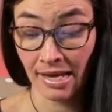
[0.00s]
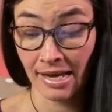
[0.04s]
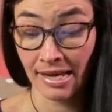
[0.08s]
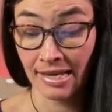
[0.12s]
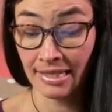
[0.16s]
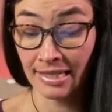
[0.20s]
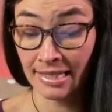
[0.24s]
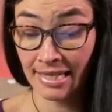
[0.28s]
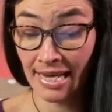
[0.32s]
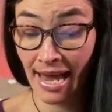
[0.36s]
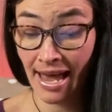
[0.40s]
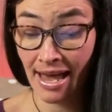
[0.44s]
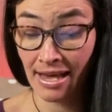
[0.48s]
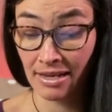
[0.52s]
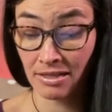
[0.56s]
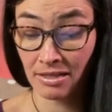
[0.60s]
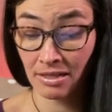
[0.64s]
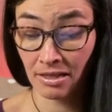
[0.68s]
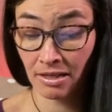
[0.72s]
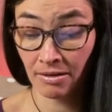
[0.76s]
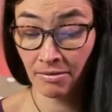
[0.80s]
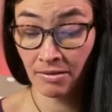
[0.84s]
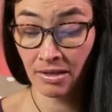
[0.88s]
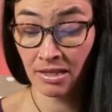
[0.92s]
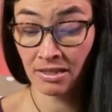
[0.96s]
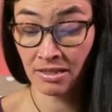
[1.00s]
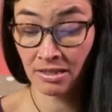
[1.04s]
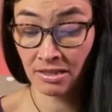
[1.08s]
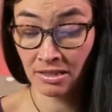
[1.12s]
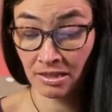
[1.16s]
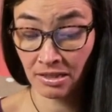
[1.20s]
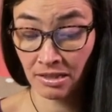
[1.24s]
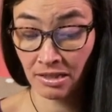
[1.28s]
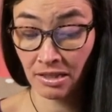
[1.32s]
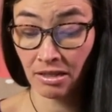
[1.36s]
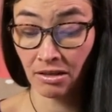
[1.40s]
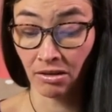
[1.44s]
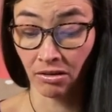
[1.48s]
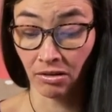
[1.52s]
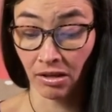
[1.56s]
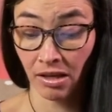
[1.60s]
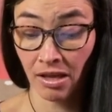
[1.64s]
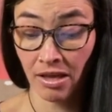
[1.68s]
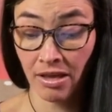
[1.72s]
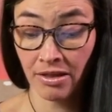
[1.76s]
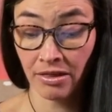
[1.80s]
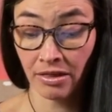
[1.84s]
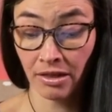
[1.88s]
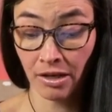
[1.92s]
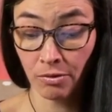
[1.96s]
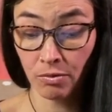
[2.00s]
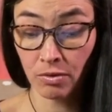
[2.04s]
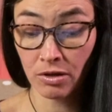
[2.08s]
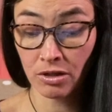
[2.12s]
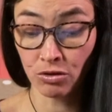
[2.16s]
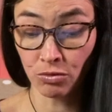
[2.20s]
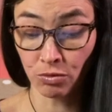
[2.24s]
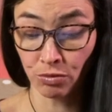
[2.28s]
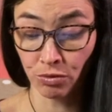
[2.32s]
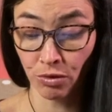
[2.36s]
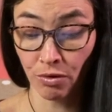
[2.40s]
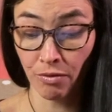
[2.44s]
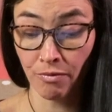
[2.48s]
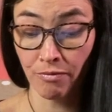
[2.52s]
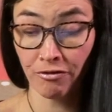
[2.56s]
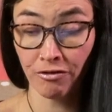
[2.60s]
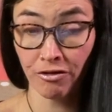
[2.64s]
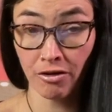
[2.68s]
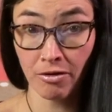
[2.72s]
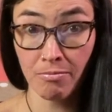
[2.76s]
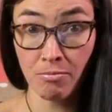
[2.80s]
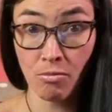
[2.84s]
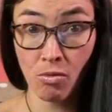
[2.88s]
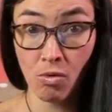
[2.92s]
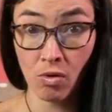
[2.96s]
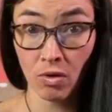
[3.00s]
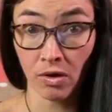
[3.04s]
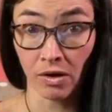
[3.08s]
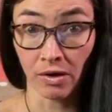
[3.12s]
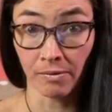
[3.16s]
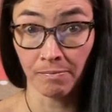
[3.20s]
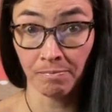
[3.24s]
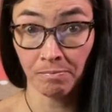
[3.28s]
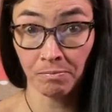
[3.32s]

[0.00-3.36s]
Yet, still, there was room for more.